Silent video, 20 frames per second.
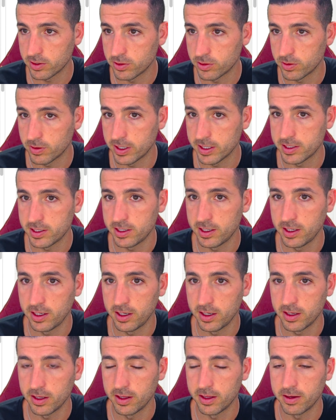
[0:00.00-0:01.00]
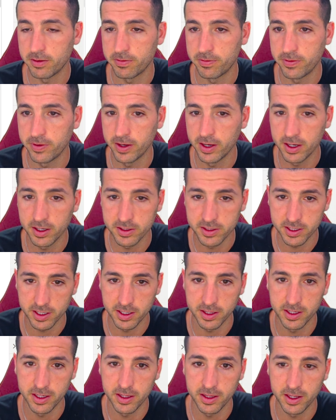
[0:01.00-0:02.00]
so I see the fields
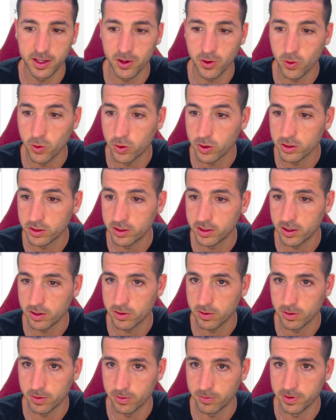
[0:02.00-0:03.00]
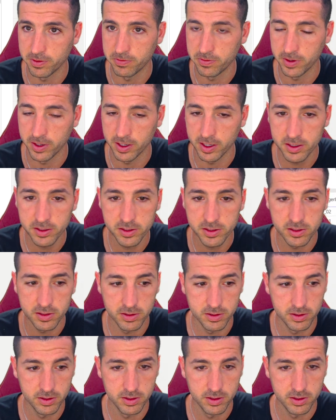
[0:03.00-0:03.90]
and then the order of the fields.